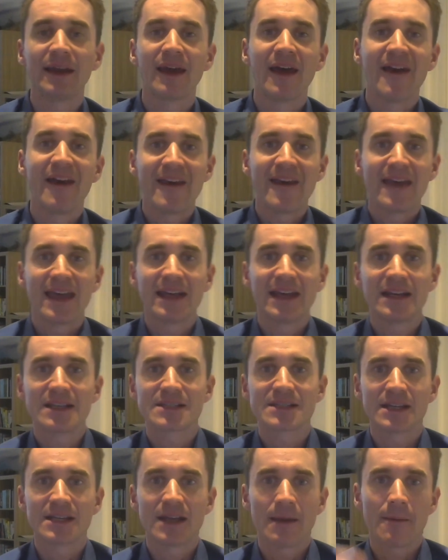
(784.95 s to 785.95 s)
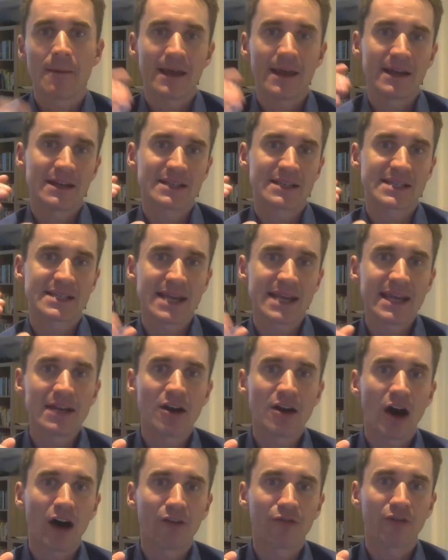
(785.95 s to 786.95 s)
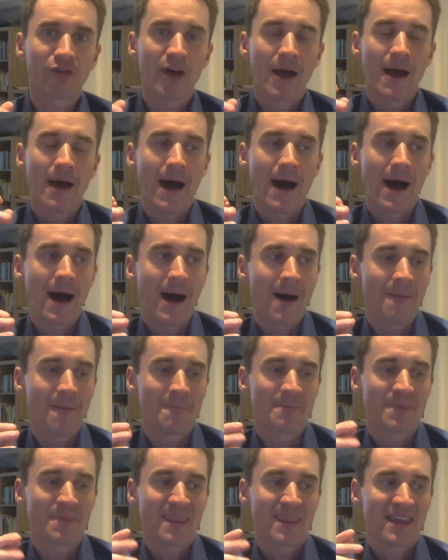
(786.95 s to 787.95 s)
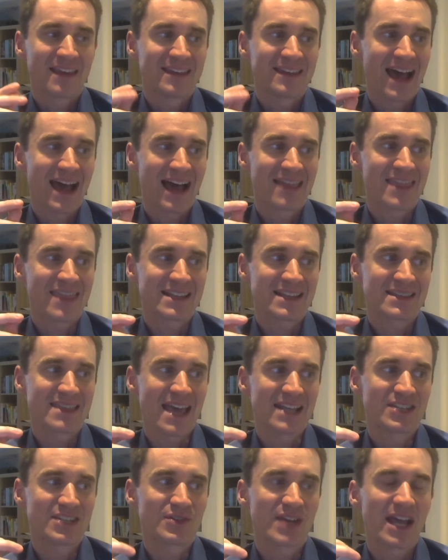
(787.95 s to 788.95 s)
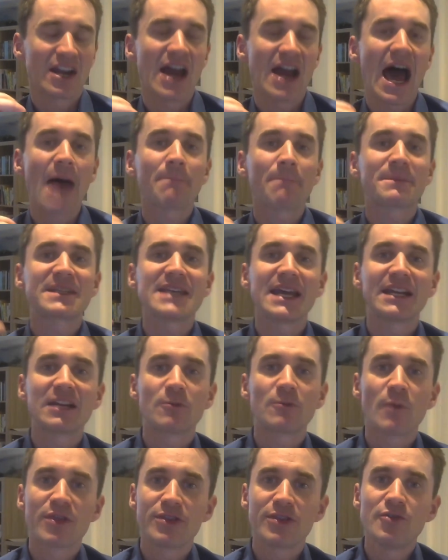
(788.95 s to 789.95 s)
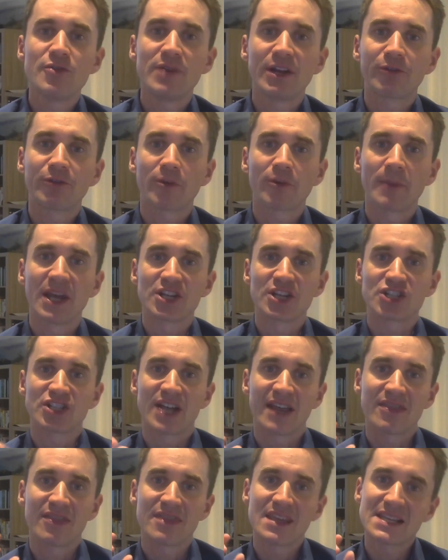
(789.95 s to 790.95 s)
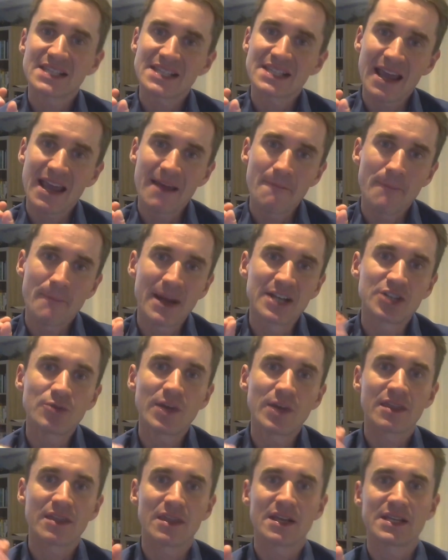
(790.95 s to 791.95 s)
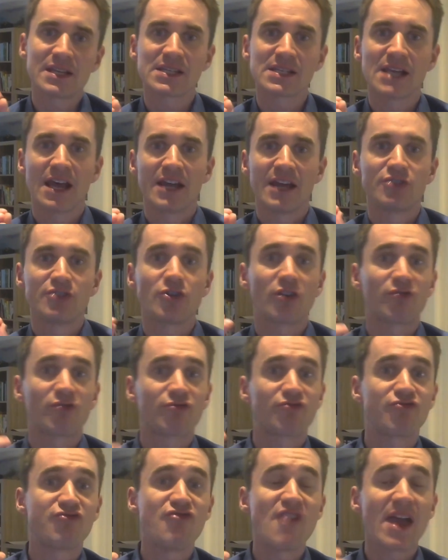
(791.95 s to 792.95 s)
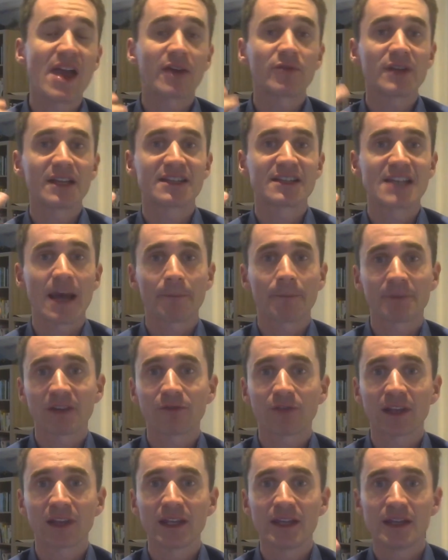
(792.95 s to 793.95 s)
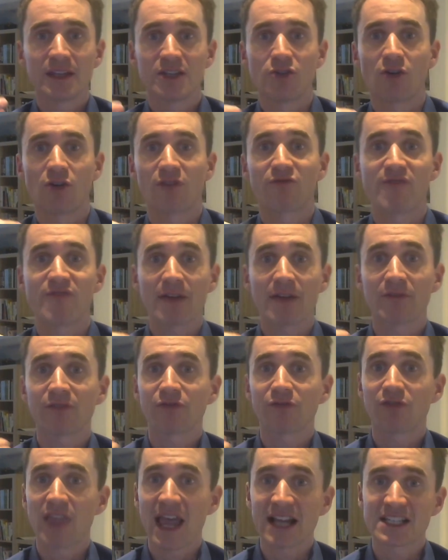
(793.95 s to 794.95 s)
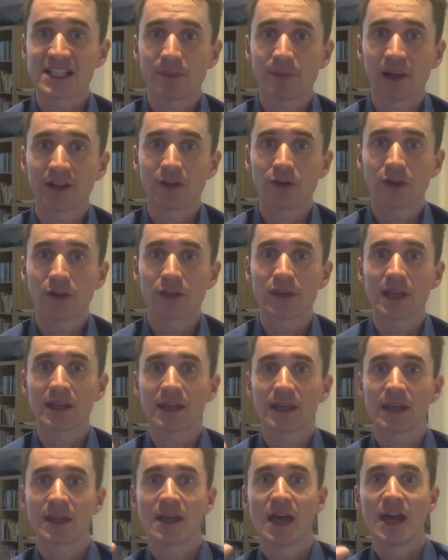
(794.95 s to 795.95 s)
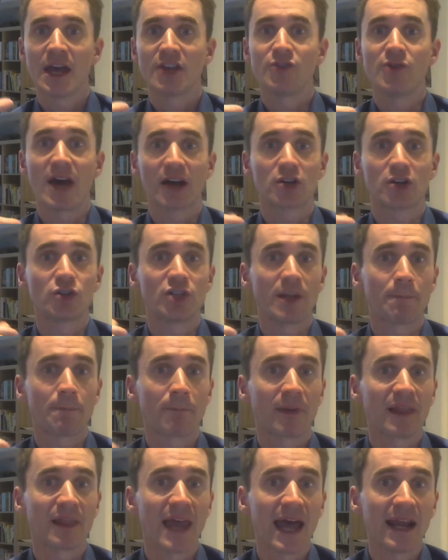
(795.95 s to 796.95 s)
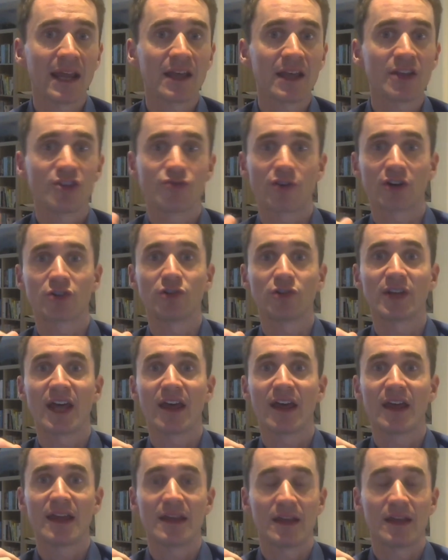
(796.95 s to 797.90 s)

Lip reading: it is in a state of that you can update it with new information. And by doing this, you are very adaptively, you are very flexible in your thinking, you are good at planning, you are good at